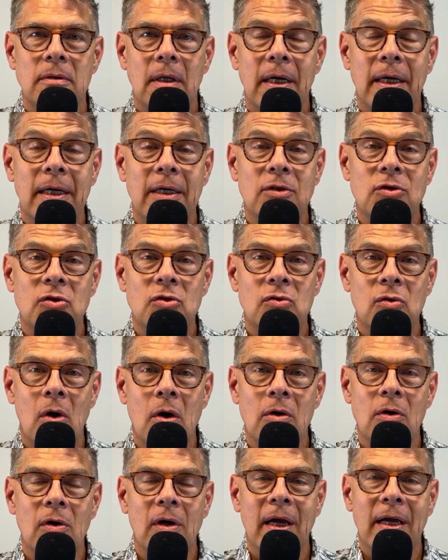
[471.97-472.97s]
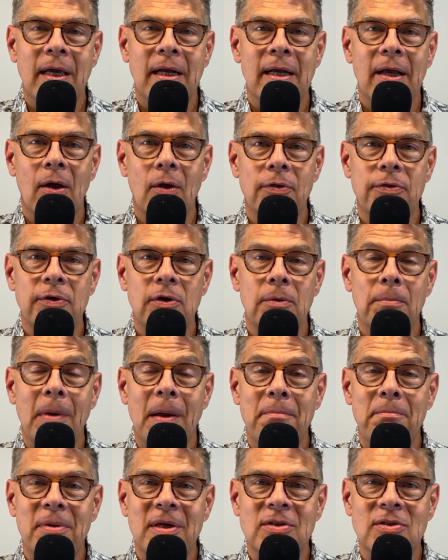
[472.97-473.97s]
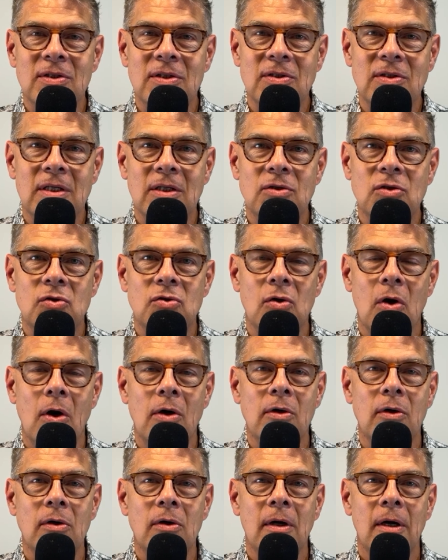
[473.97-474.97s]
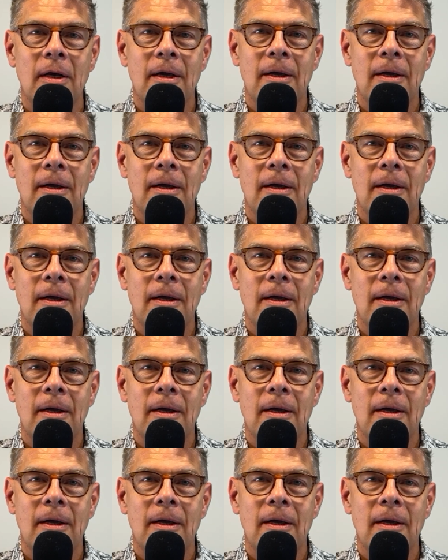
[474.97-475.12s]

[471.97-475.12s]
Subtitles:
I get healthier, my business gets stronger,